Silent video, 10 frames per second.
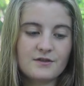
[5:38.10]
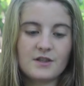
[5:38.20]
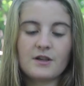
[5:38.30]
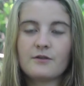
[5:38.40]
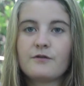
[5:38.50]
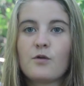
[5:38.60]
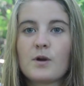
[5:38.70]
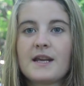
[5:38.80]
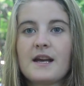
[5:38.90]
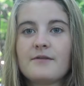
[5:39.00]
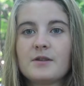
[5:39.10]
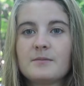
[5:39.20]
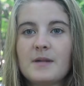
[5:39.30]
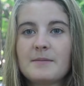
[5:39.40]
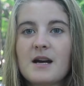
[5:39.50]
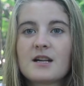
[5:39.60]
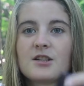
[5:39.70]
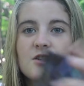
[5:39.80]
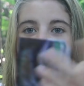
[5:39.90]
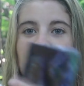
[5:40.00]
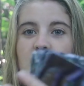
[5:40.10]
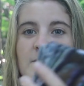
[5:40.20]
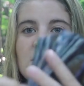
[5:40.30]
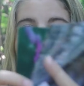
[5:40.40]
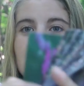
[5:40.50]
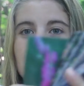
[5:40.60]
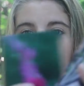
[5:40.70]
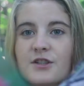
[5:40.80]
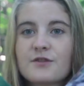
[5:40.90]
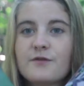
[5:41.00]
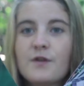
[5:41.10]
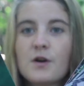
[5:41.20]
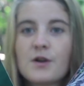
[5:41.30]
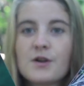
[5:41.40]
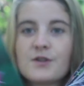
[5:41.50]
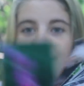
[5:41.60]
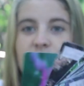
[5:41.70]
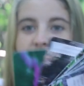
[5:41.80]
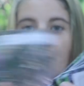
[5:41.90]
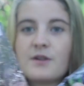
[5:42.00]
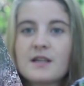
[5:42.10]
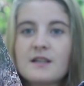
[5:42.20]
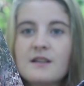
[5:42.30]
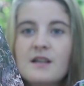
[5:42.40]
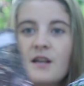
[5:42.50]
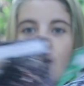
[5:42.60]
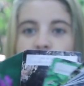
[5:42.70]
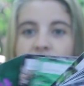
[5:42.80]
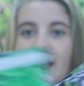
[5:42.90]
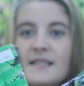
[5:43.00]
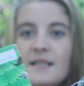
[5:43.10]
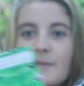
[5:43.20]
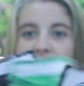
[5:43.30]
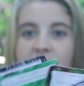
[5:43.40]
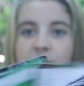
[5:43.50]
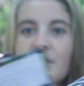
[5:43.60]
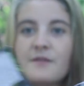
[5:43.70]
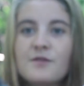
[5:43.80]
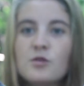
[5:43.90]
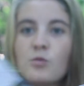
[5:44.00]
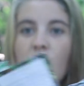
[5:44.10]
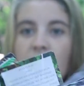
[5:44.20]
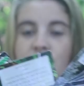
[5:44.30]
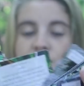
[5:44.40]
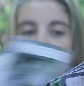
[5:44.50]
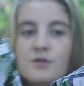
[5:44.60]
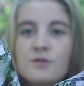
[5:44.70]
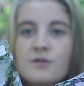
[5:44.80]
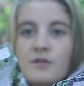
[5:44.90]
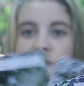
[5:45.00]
you know, 40 of them. I'm not going to show them all to you. There's photos and you can read some of them if you want to,